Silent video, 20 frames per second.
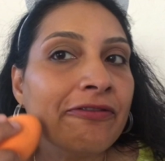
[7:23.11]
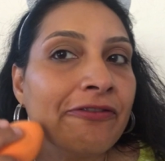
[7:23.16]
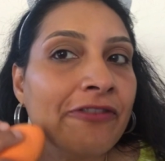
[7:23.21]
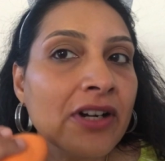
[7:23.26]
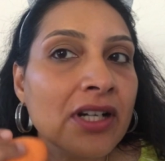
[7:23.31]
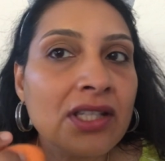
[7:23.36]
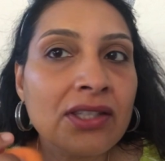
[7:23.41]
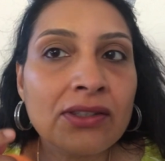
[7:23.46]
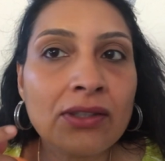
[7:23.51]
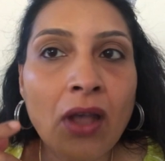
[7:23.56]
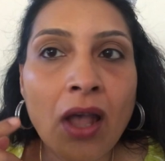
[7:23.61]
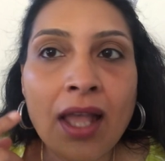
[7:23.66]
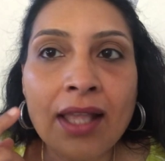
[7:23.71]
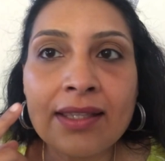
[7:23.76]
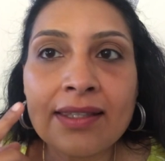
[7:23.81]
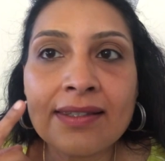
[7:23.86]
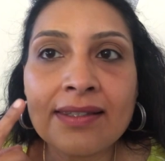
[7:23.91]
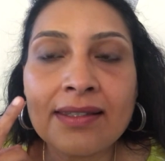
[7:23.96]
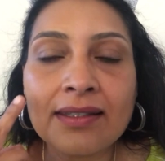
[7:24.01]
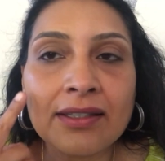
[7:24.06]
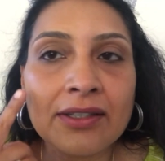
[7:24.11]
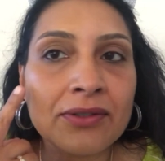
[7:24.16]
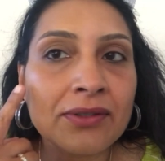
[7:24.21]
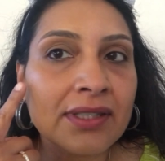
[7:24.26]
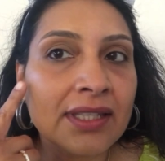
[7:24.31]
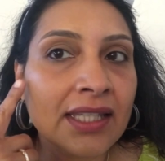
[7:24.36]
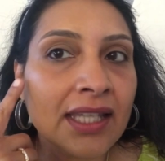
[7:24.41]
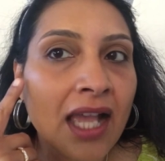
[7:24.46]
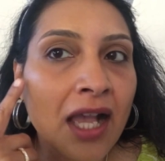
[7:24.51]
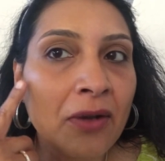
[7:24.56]
First thoughts, you
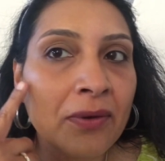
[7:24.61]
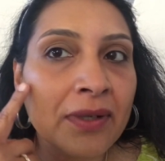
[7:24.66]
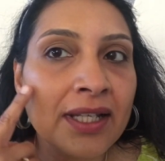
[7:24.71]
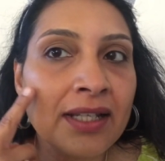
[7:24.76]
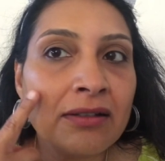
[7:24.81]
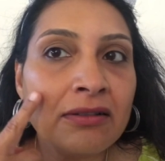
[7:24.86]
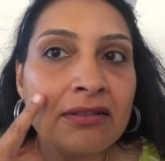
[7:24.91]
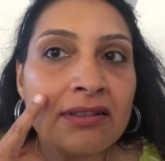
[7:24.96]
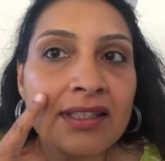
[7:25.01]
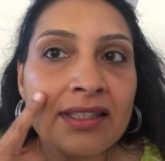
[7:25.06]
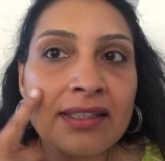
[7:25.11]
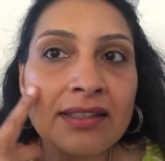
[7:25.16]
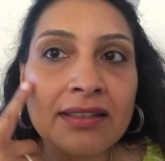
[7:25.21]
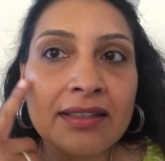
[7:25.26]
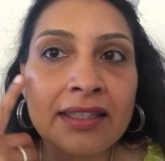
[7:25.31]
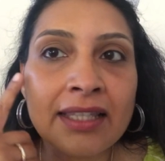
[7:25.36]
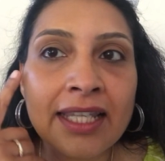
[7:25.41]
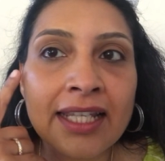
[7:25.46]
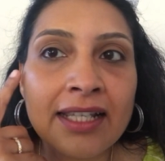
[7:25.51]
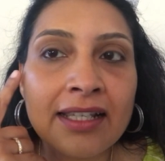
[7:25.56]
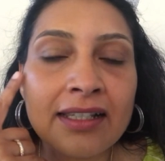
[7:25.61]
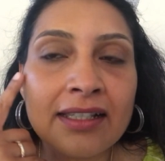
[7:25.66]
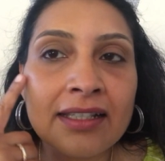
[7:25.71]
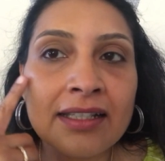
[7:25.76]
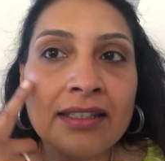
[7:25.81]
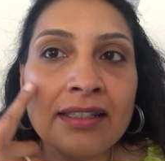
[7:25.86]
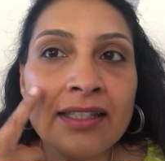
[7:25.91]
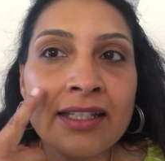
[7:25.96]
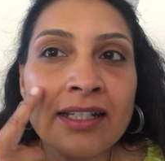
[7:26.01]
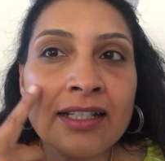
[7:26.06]
see how it looks like
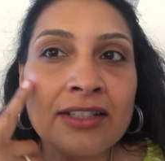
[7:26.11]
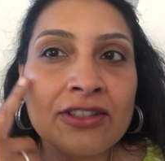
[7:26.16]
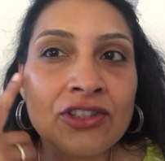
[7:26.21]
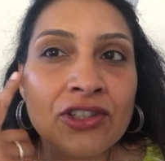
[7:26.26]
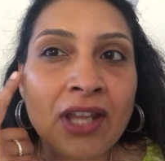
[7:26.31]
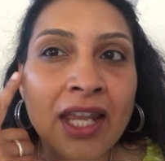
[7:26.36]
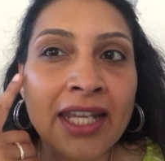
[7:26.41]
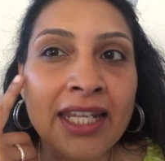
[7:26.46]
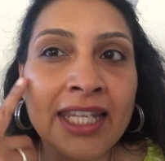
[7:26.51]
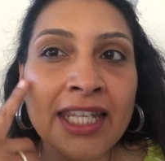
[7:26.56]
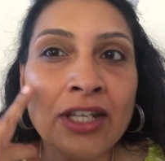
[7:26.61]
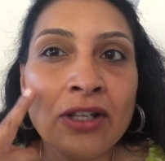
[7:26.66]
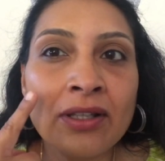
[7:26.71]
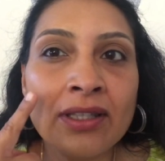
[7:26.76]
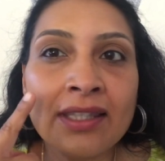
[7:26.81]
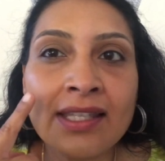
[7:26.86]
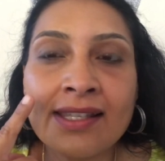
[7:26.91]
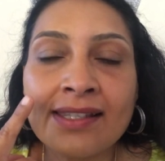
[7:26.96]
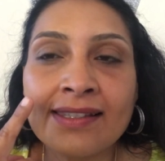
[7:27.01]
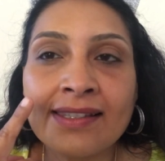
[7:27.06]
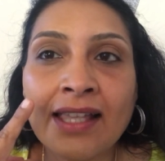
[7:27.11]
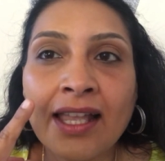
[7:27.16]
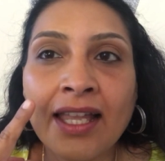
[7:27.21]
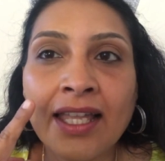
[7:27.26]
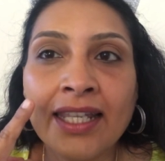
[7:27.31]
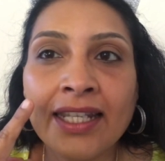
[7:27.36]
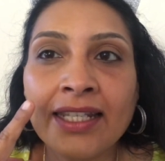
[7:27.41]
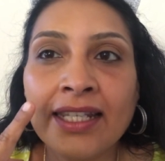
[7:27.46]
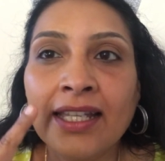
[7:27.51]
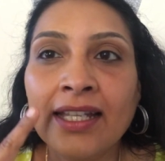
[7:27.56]
a little shiny on this
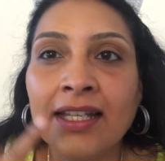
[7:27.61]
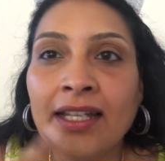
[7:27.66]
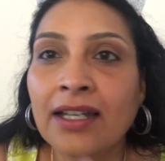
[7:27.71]
side,